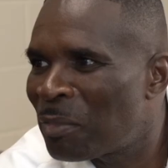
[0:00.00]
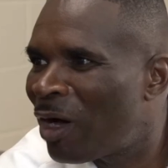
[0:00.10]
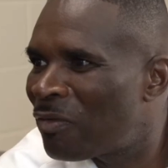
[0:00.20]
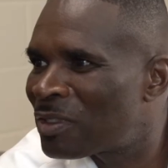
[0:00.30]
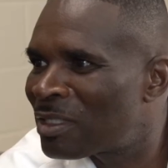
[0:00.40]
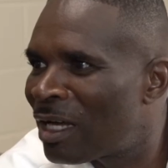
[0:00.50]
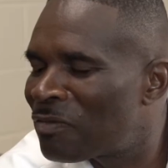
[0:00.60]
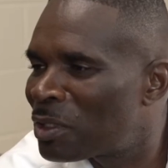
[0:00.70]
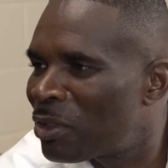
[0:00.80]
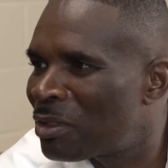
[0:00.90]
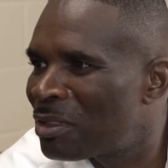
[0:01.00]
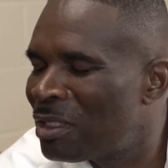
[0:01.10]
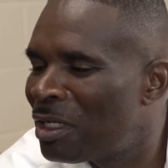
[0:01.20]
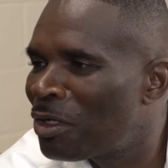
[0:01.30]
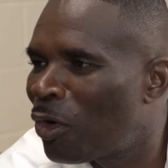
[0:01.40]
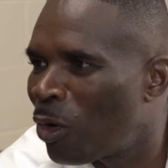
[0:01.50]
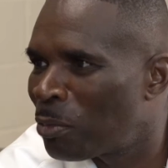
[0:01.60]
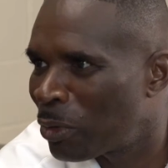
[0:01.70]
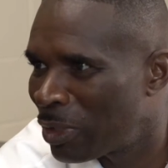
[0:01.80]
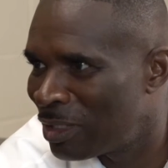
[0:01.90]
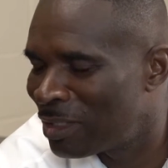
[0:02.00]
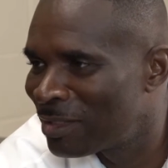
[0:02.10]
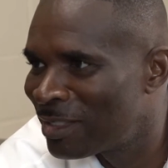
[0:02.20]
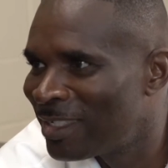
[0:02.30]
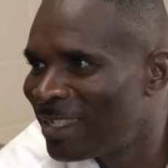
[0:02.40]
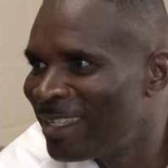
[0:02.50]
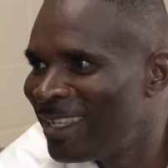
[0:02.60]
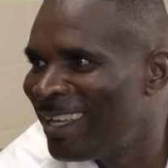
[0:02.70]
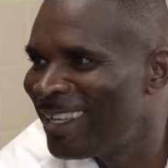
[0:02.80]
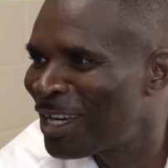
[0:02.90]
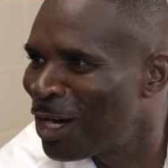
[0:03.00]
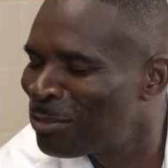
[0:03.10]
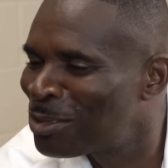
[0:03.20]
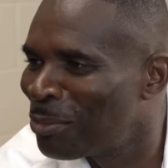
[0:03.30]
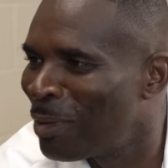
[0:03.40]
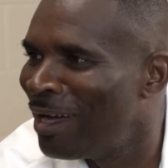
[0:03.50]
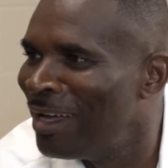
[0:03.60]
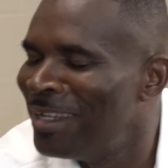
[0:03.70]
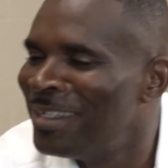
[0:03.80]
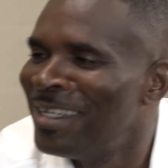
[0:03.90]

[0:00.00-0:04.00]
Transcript: Alpha Psi Fraternity Incorporated comes to mind.